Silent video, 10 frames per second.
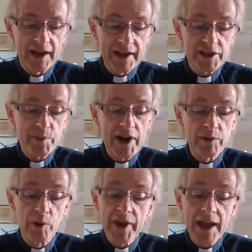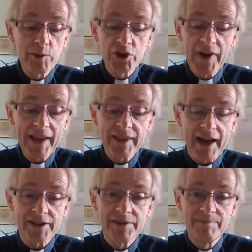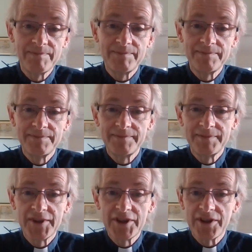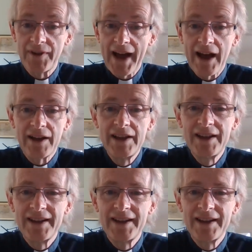And let's pray we'll be able to add that to our